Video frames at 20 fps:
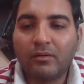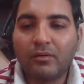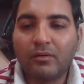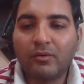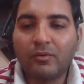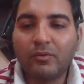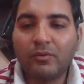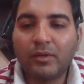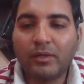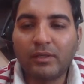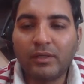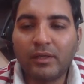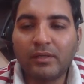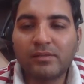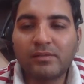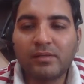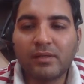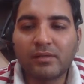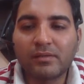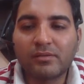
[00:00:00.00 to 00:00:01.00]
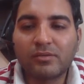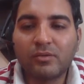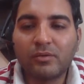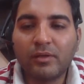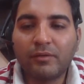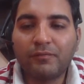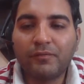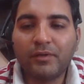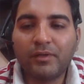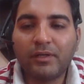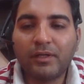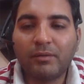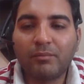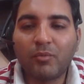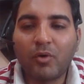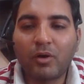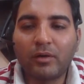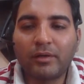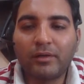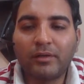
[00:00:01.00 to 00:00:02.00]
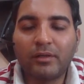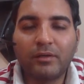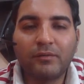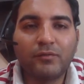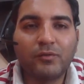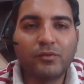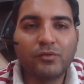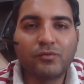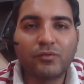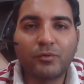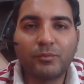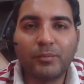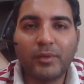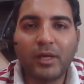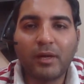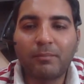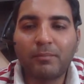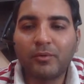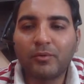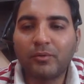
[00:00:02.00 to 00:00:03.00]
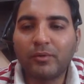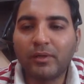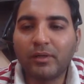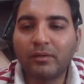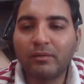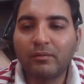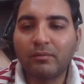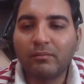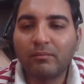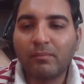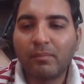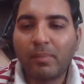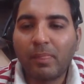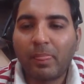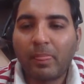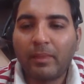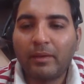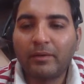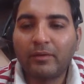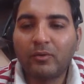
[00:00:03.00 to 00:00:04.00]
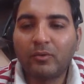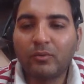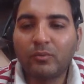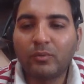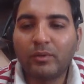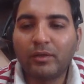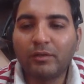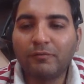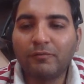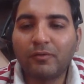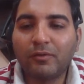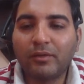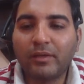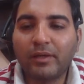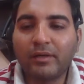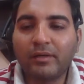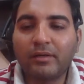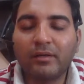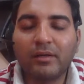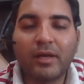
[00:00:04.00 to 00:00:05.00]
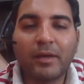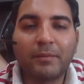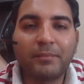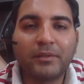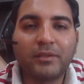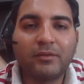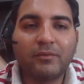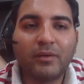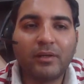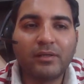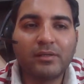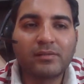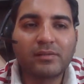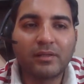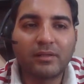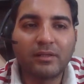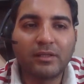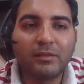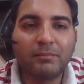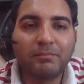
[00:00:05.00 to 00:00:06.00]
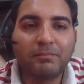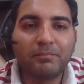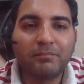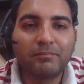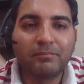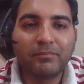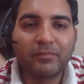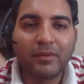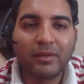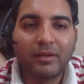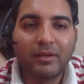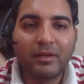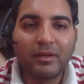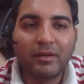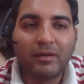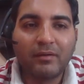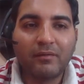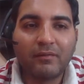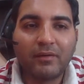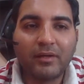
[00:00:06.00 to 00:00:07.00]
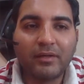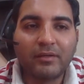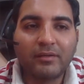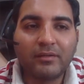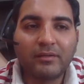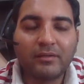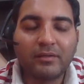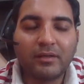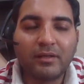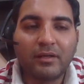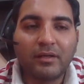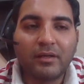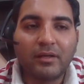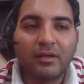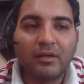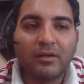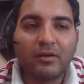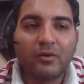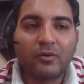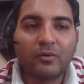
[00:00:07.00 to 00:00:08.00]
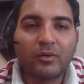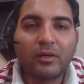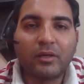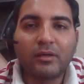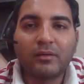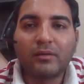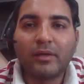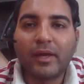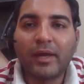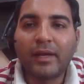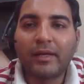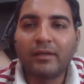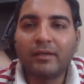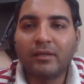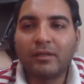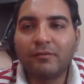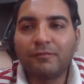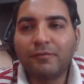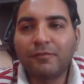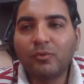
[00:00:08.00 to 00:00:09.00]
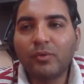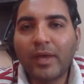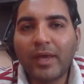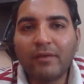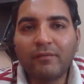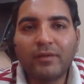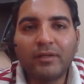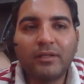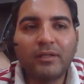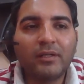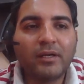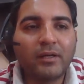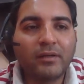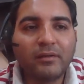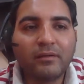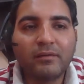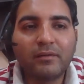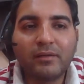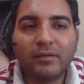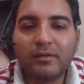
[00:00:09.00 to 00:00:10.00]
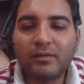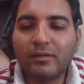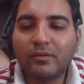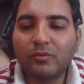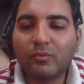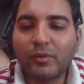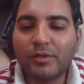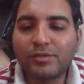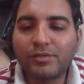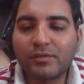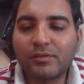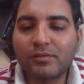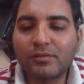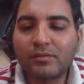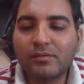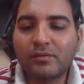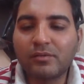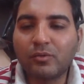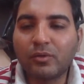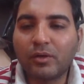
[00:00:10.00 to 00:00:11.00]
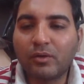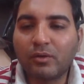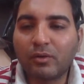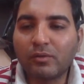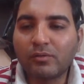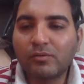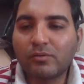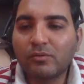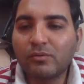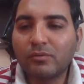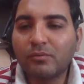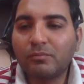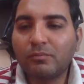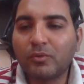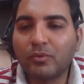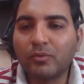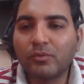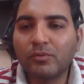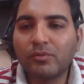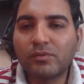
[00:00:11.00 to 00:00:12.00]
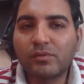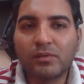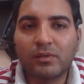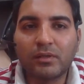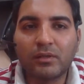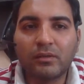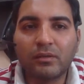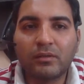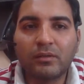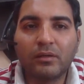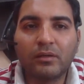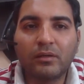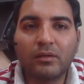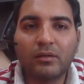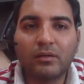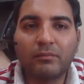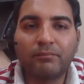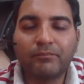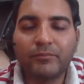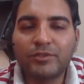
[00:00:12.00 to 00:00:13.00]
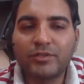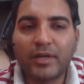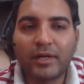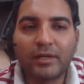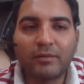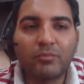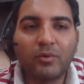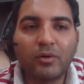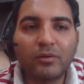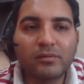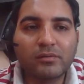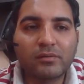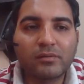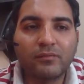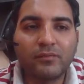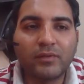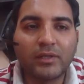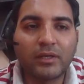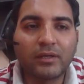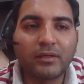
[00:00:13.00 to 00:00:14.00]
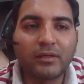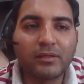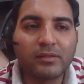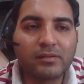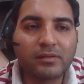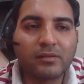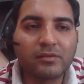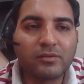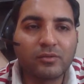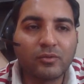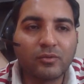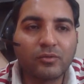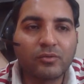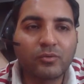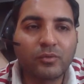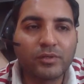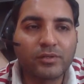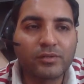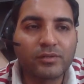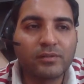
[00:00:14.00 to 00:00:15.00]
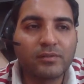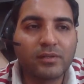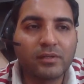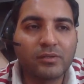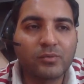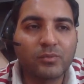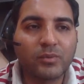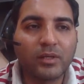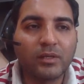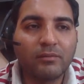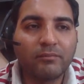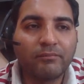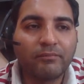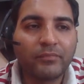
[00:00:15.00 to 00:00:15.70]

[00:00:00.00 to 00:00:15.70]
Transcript: Okay, yes, yes. So definitely mock interviews would be uploaded. Don't worry for that. Happy Diwali, Sandeep. Right? Okay, and if you have any career related questions, you can also post in the chat box. We can discuss those questions as well.